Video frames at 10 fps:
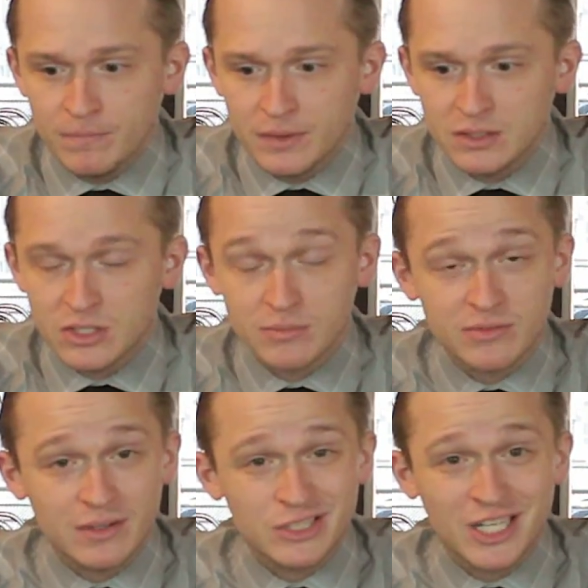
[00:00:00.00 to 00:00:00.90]
In terms
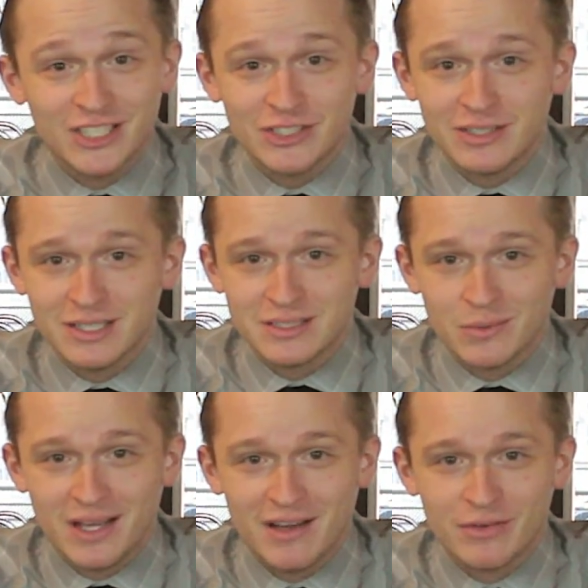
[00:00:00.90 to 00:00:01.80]
of education things that
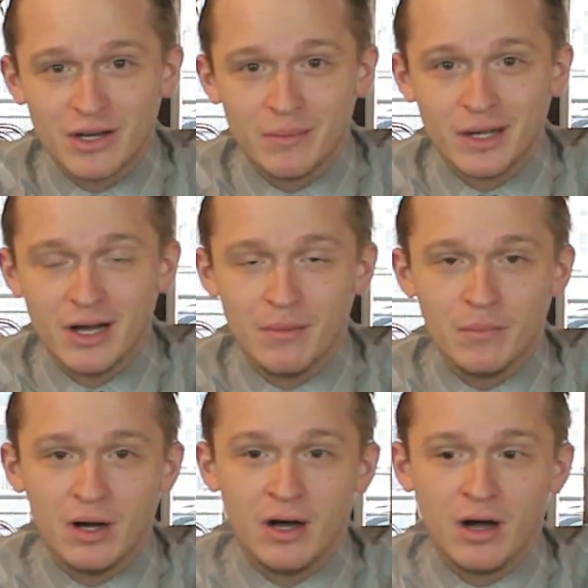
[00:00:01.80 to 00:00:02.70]
we have coming
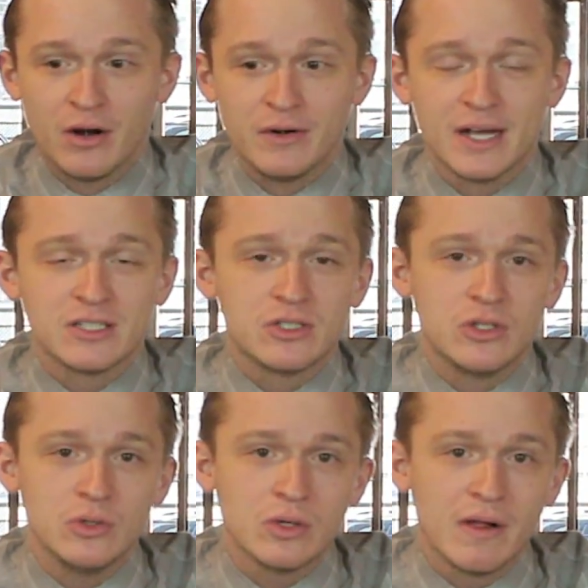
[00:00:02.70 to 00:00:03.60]
up, our next
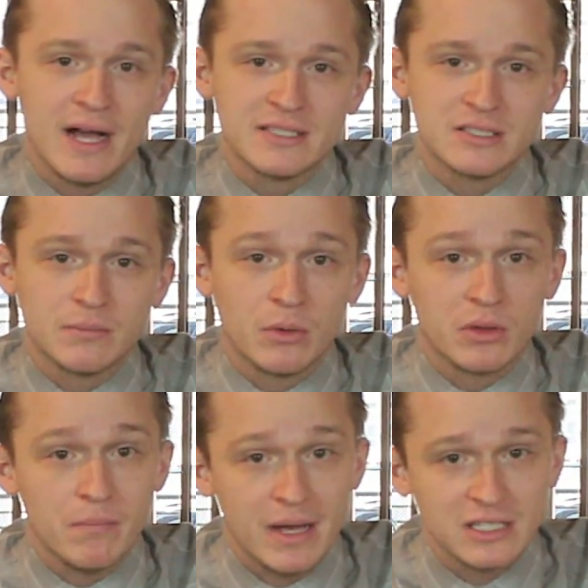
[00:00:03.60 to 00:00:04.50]
2 classes are
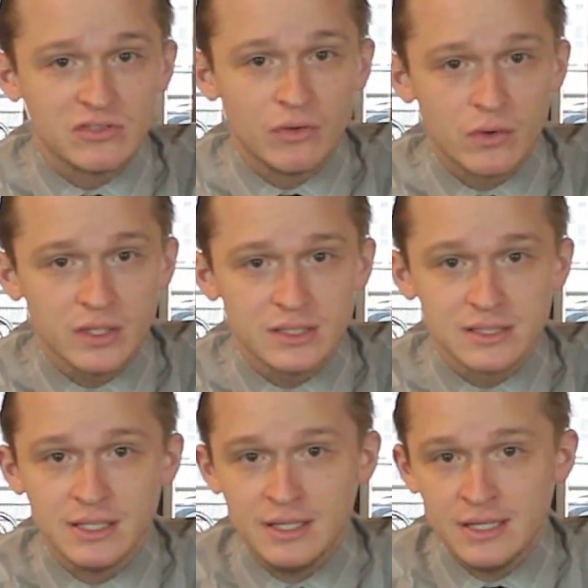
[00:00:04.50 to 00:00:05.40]
both men's focused.